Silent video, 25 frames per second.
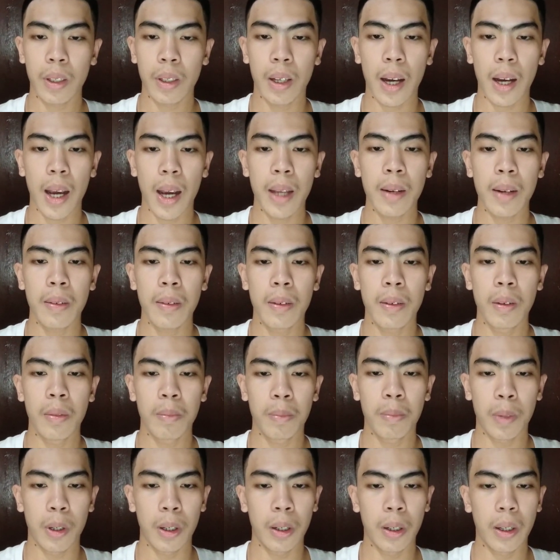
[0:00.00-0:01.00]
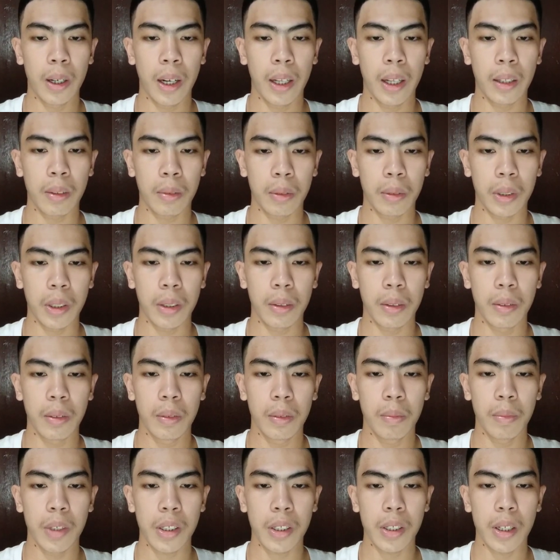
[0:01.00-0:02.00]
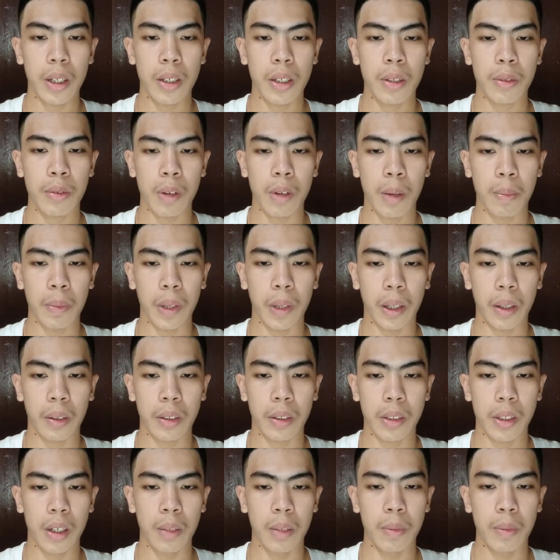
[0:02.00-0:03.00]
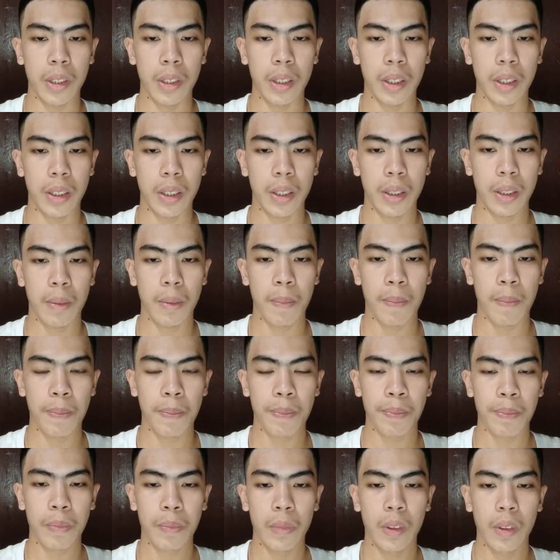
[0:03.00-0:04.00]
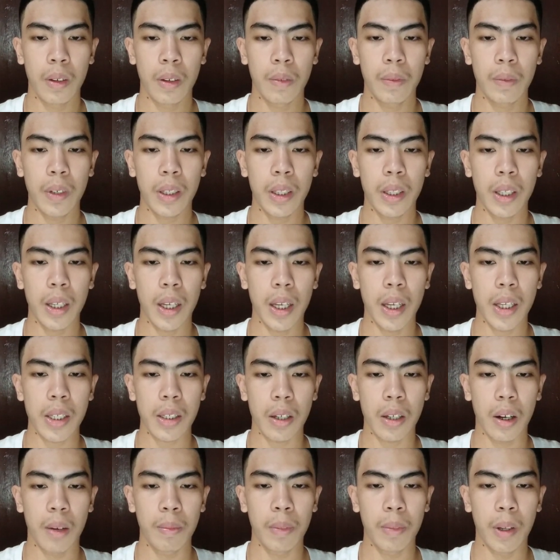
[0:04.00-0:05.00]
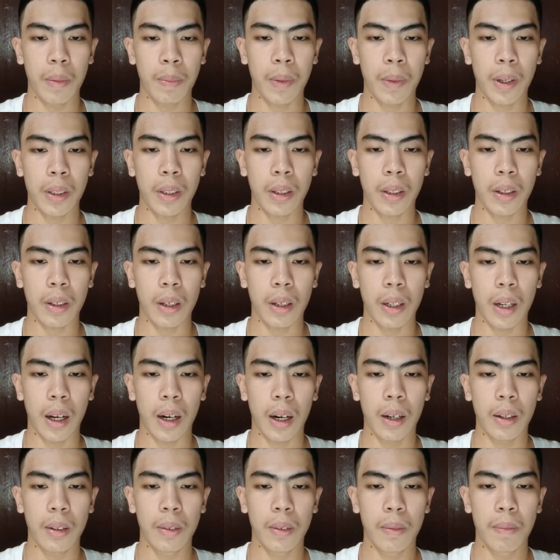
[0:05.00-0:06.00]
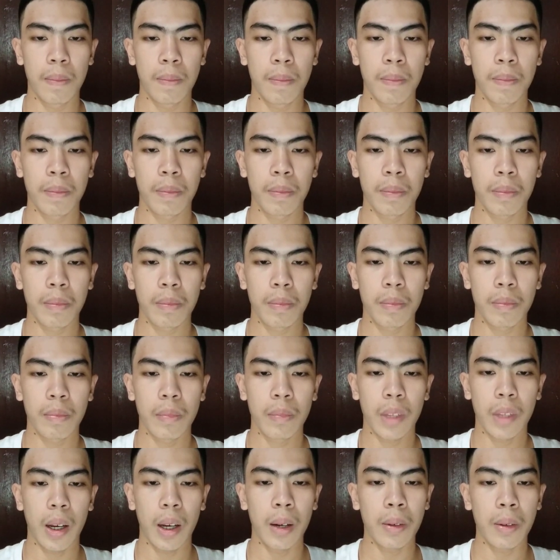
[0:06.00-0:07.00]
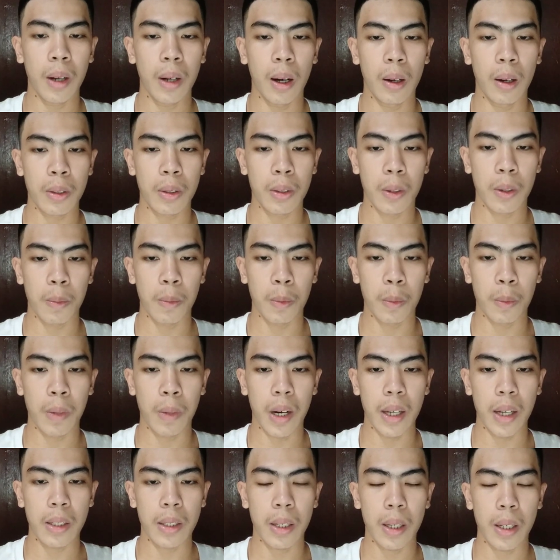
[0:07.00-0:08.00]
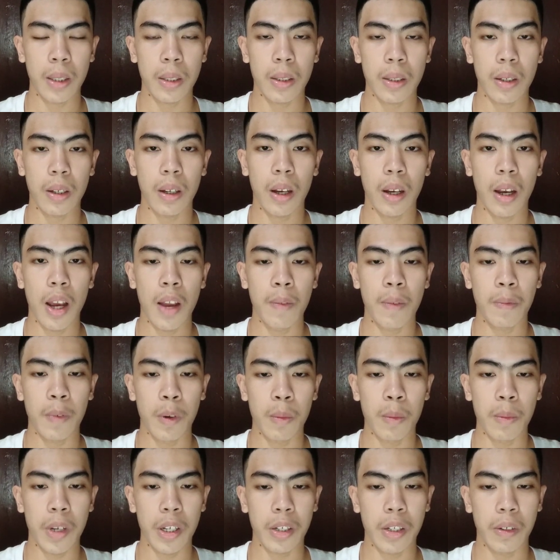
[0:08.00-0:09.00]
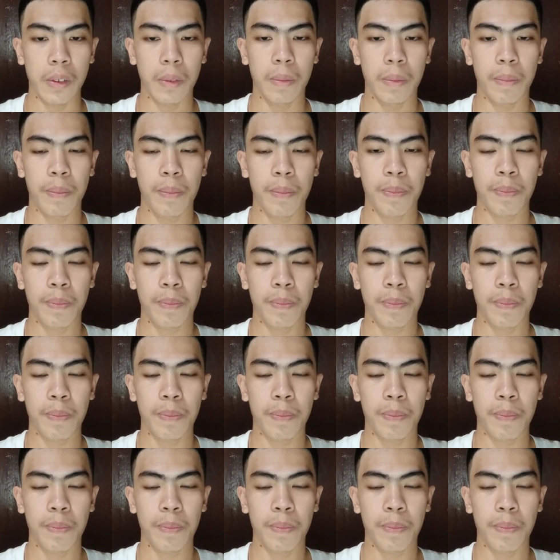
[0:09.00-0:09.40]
guide for entry, vessels traffic services. VTS of the particular area also provides such information.